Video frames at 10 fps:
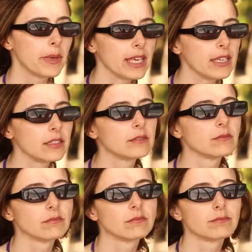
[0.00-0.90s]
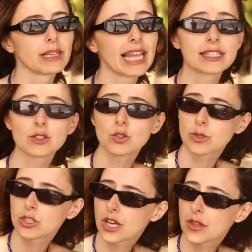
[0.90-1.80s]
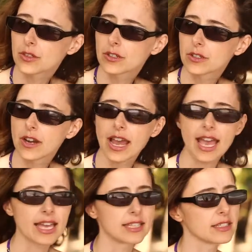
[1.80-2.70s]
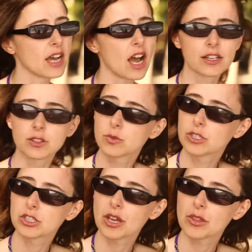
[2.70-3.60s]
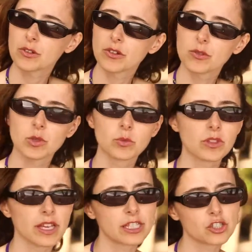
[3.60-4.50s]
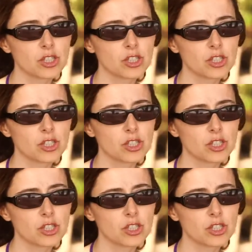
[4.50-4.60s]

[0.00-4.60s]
be pleasant to each other and kind to each other, and we were like